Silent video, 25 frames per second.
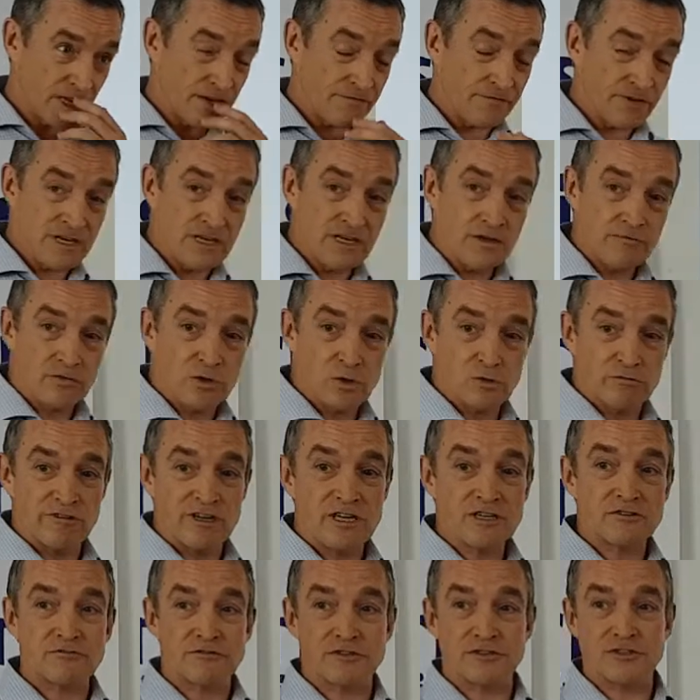If any of you are
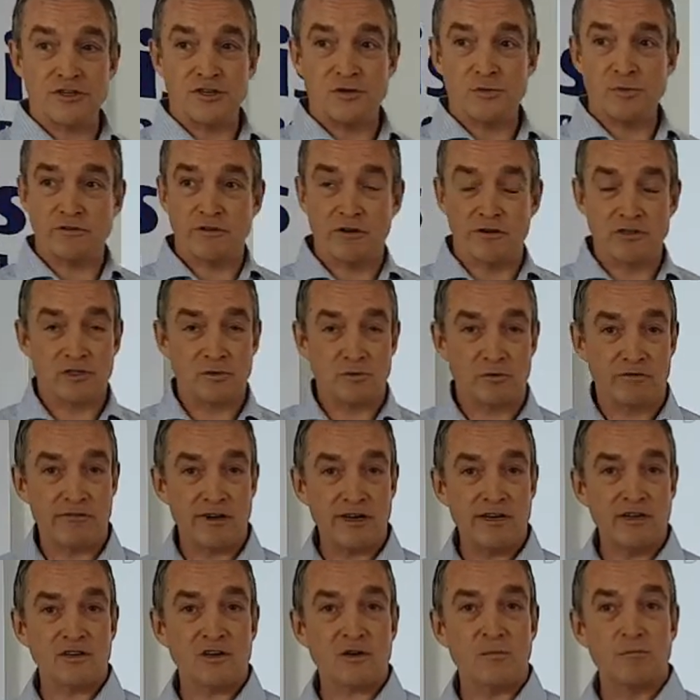interested, we've got some
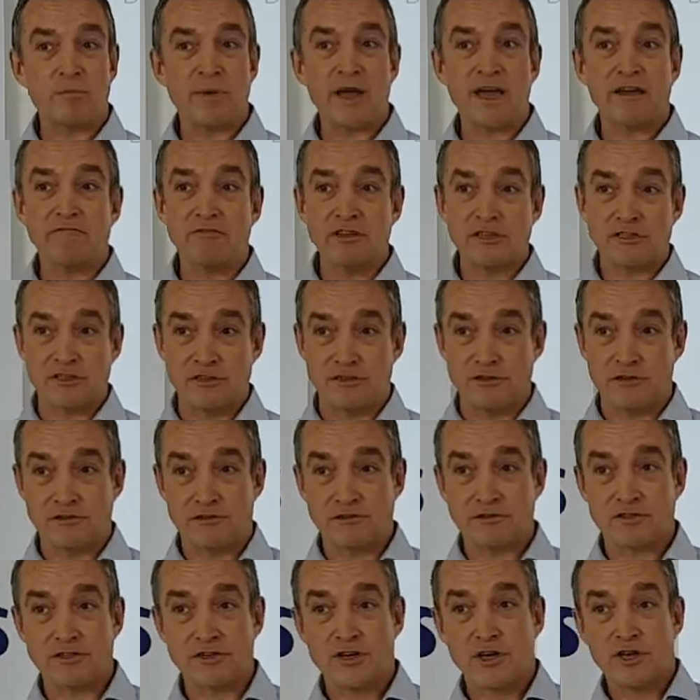great
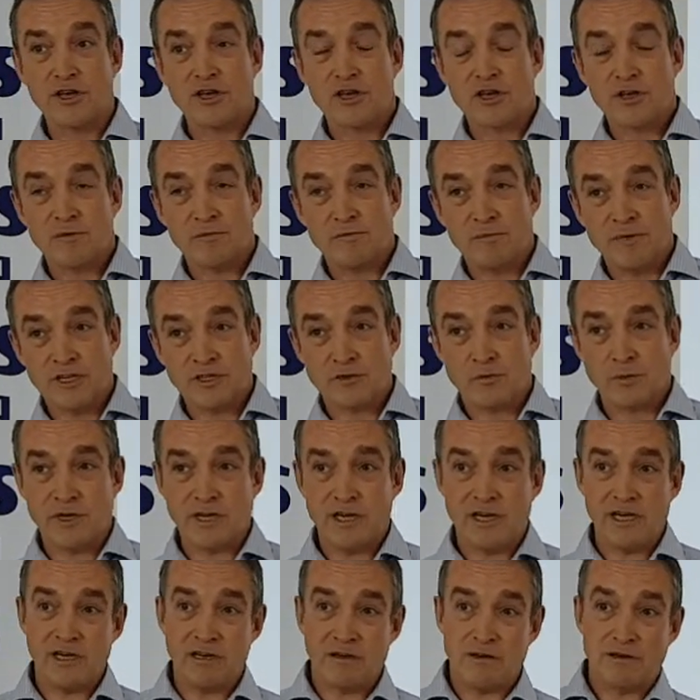comparisons
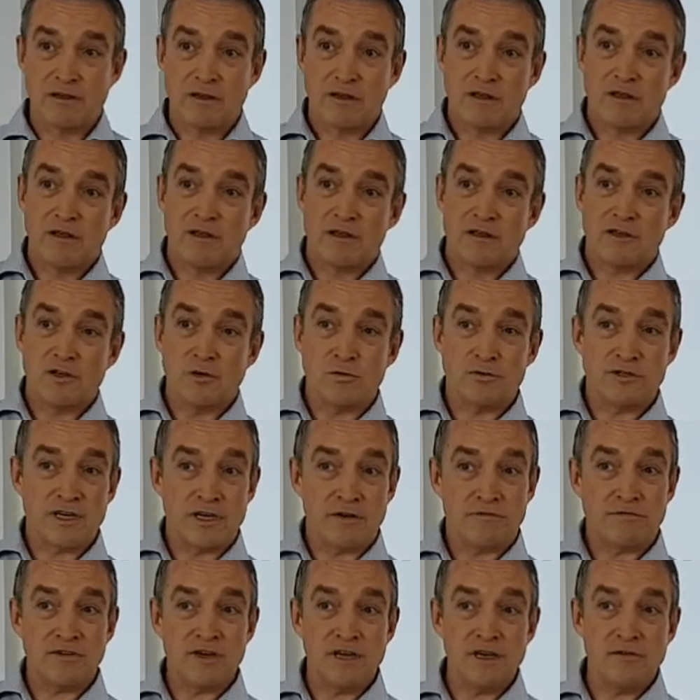between
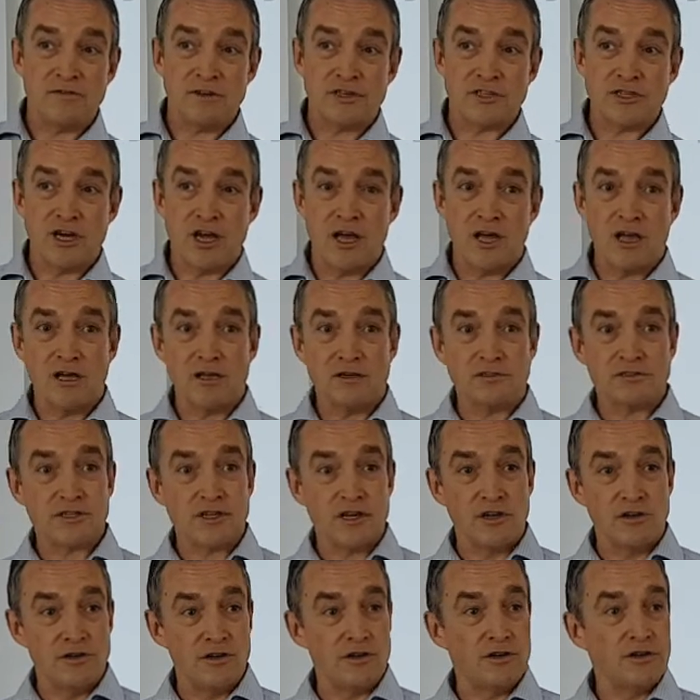using a fever
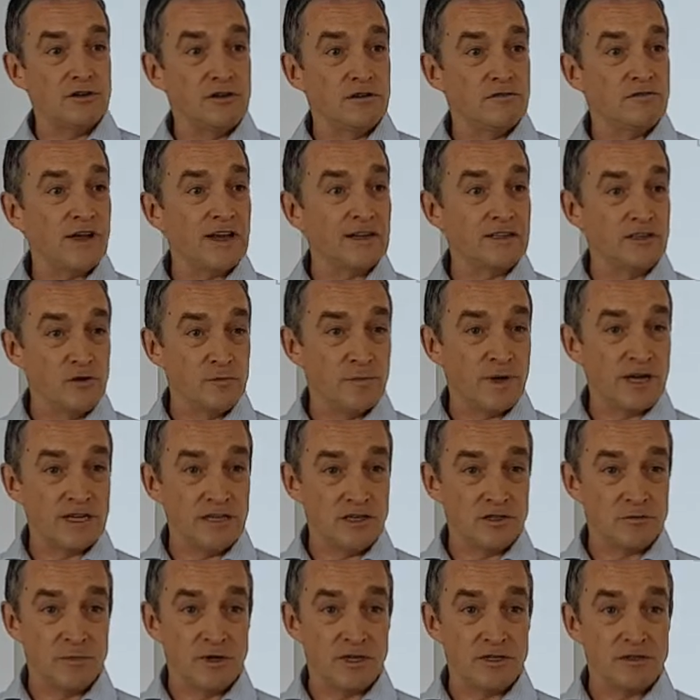chart and earned value
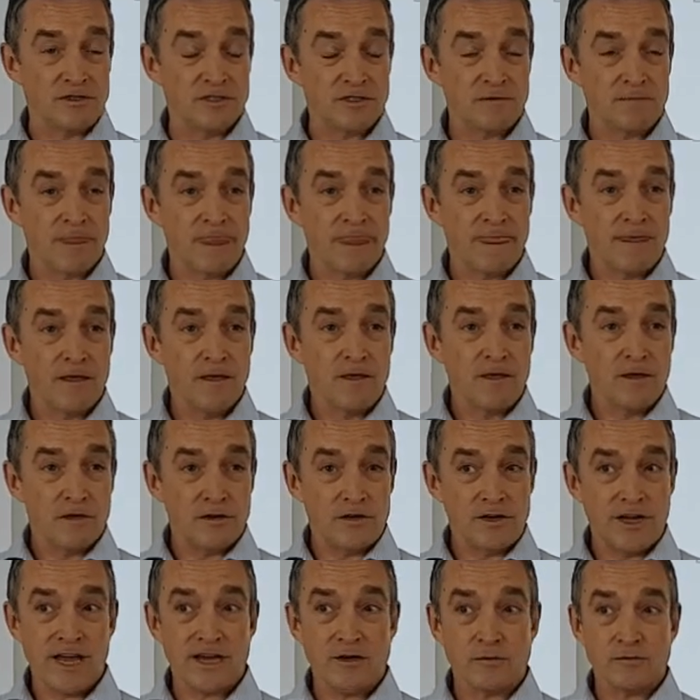management,
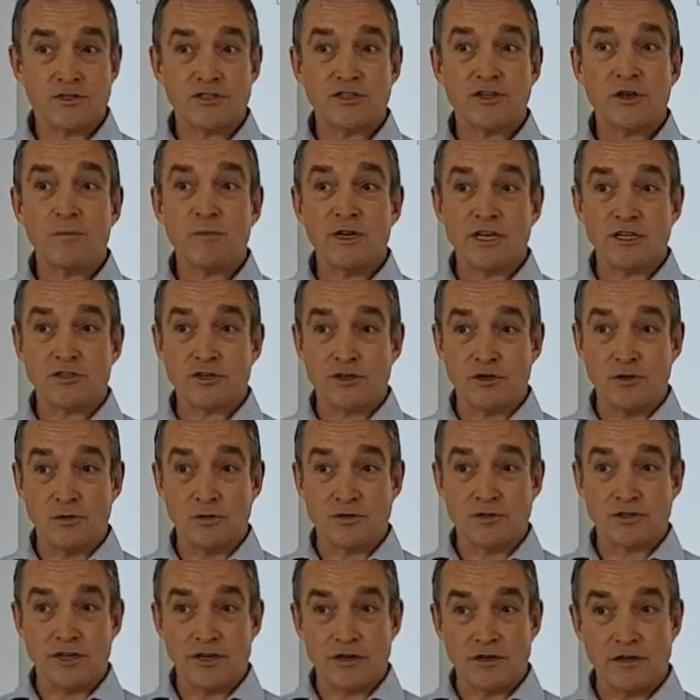and how some
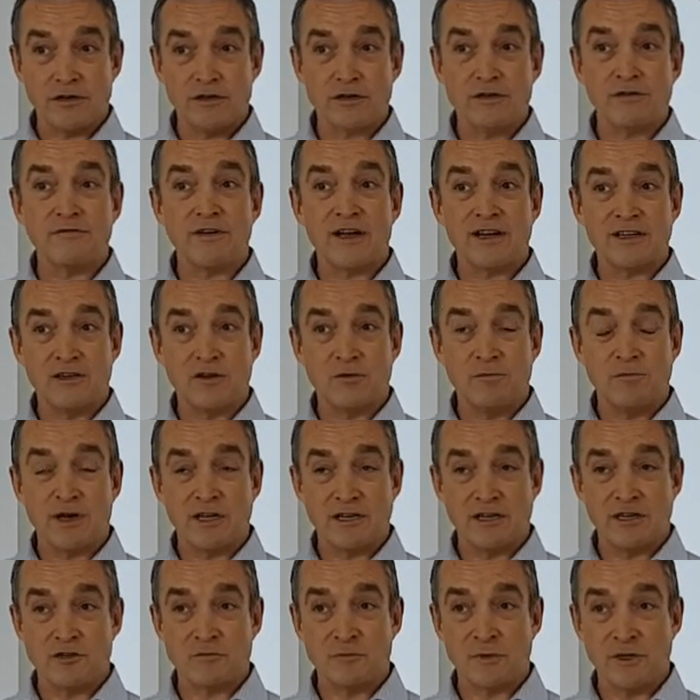issues that earned value
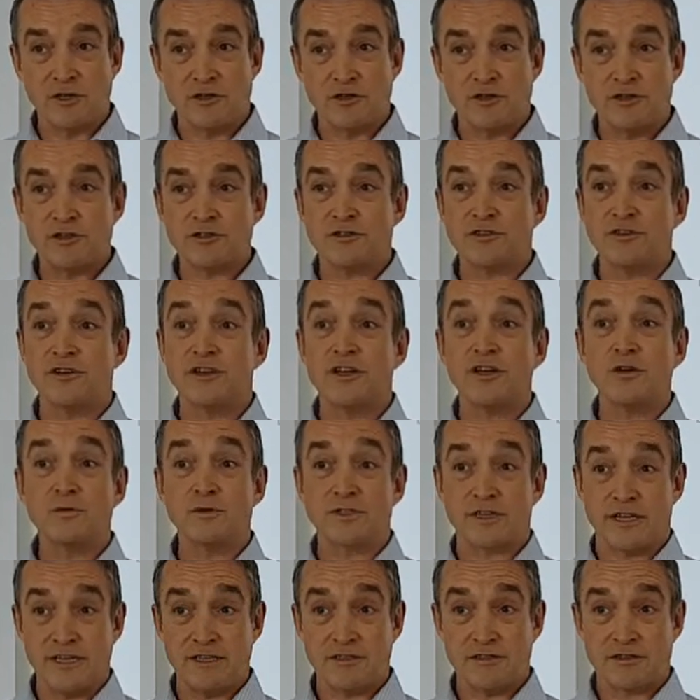management doesn't
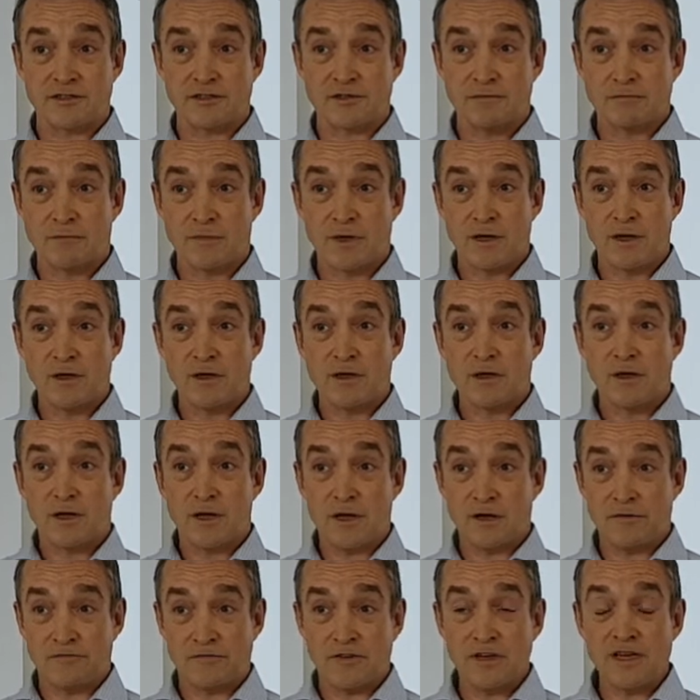notice,
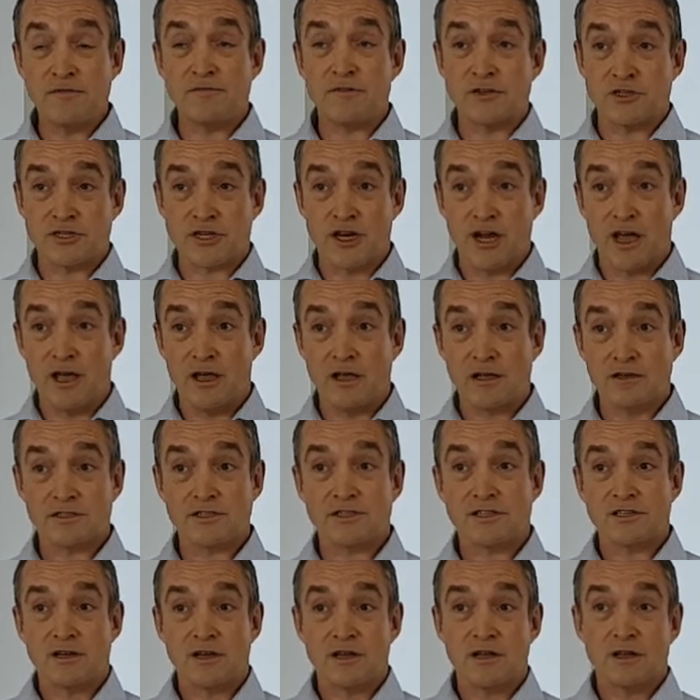a fever
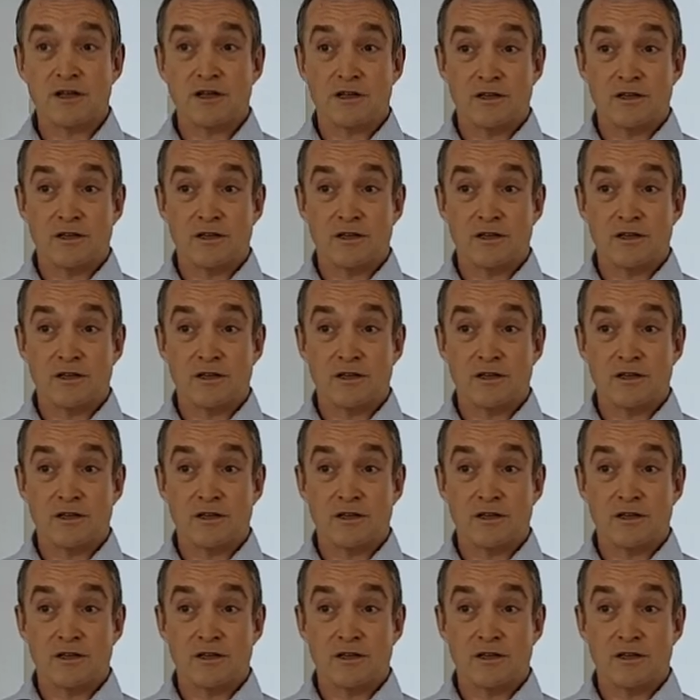chart